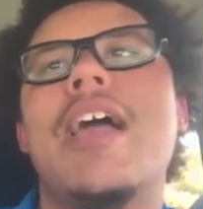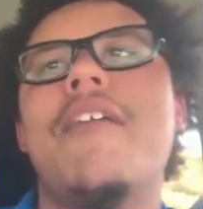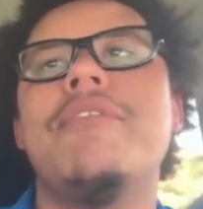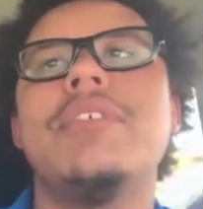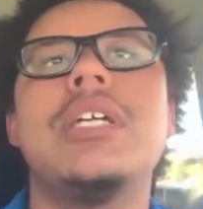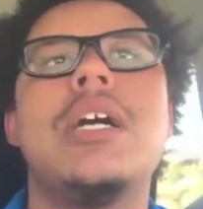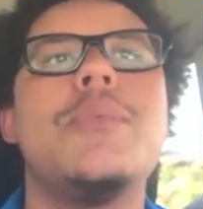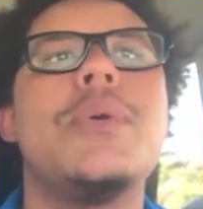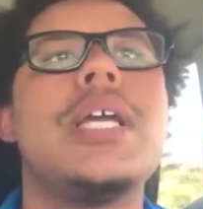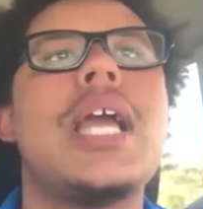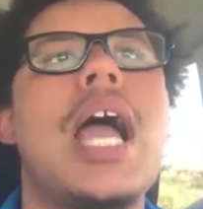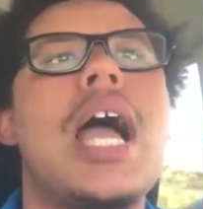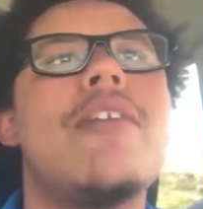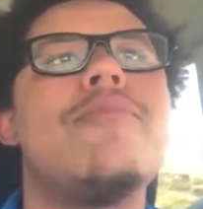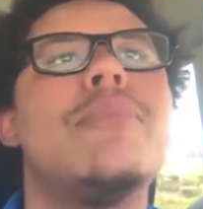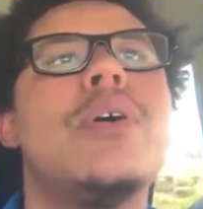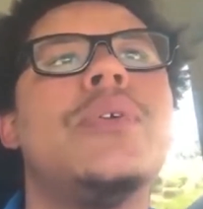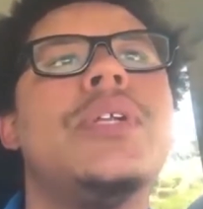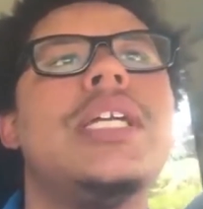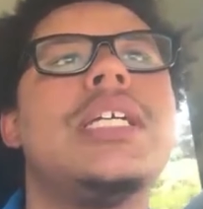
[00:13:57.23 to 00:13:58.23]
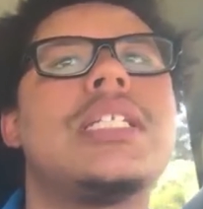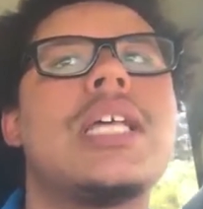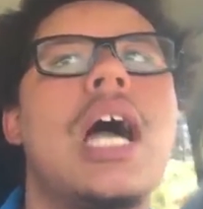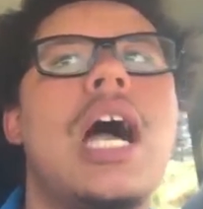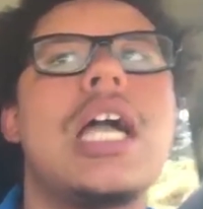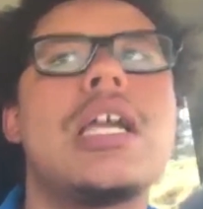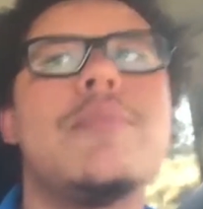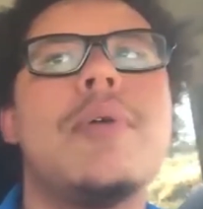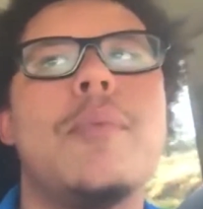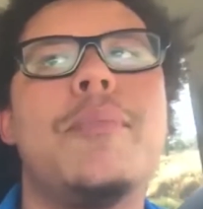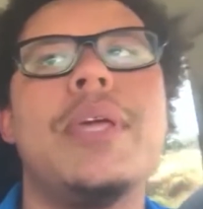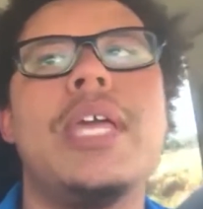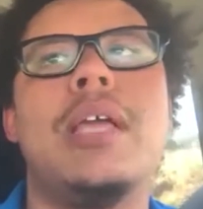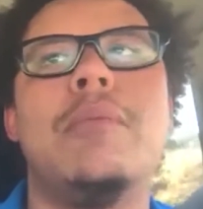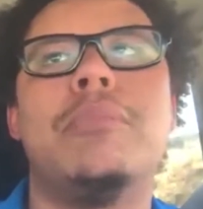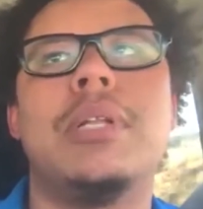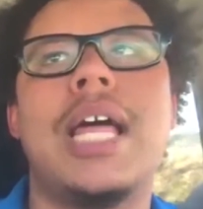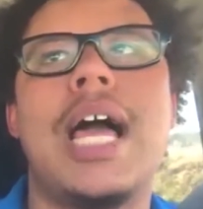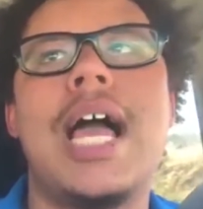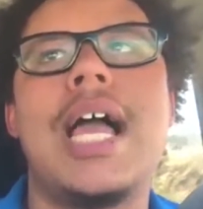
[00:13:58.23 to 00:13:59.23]
every time we have Monique talking about
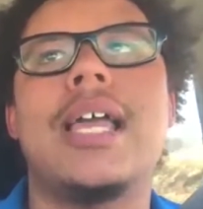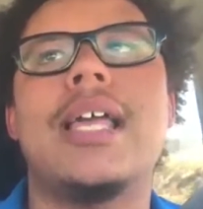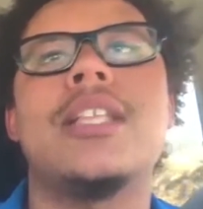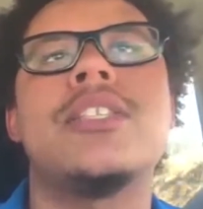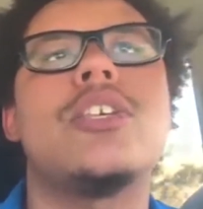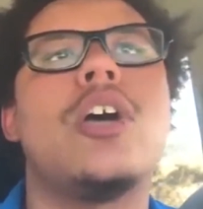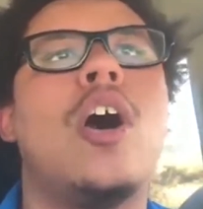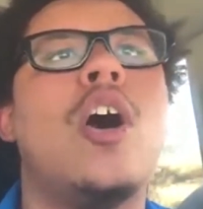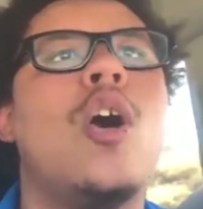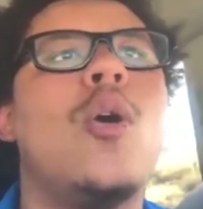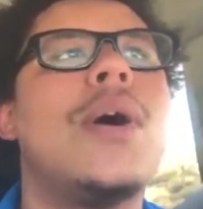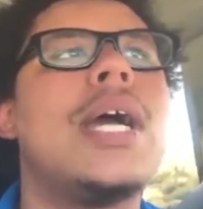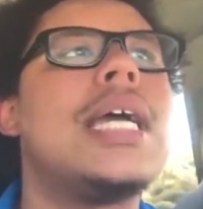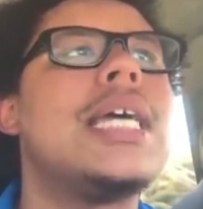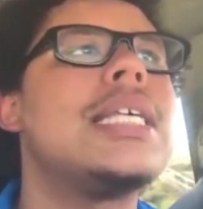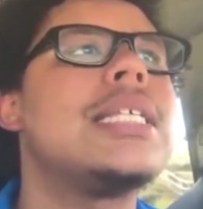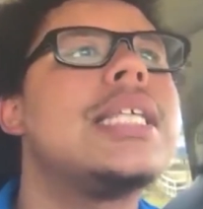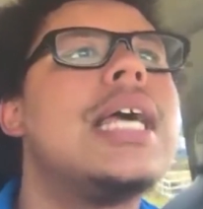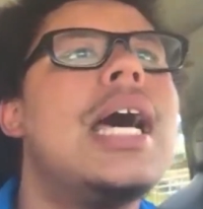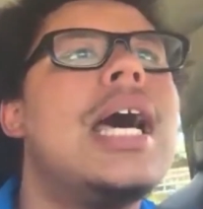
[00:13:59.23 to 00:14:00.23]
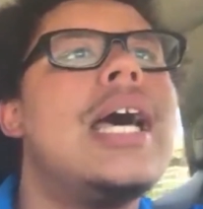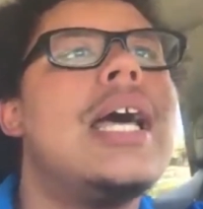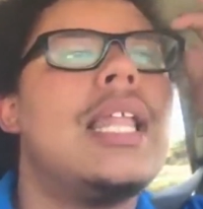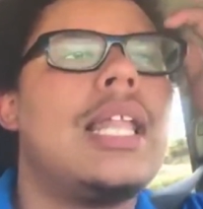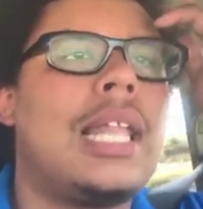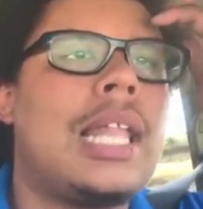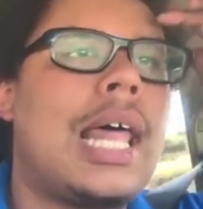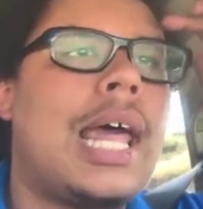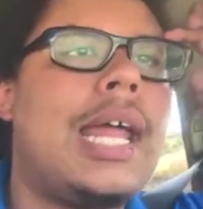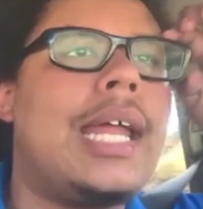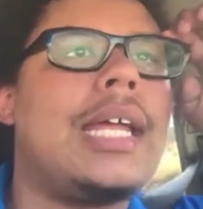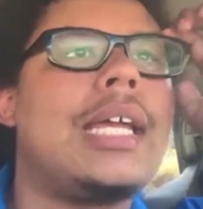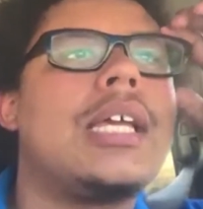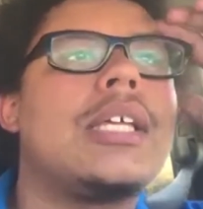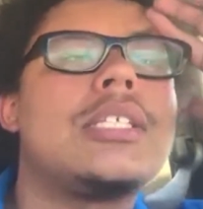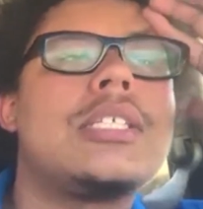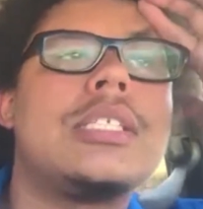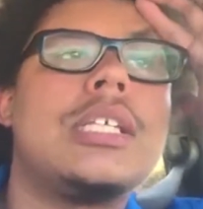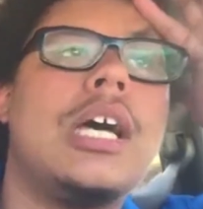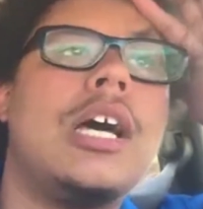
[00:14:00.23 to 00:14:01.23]
being black, it's always like
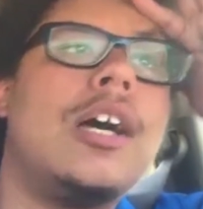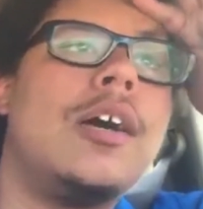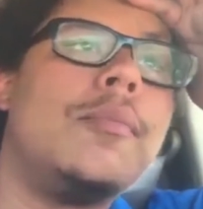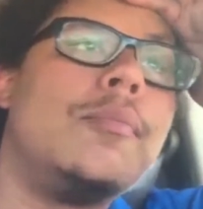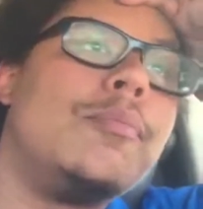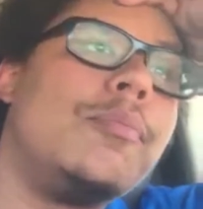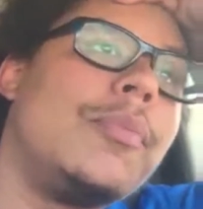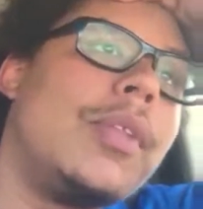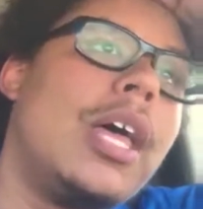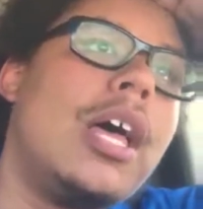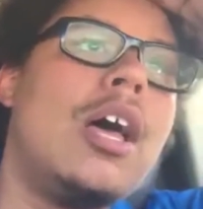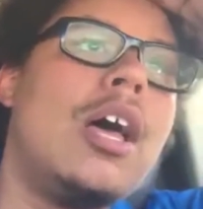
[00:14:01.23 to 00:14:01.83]
some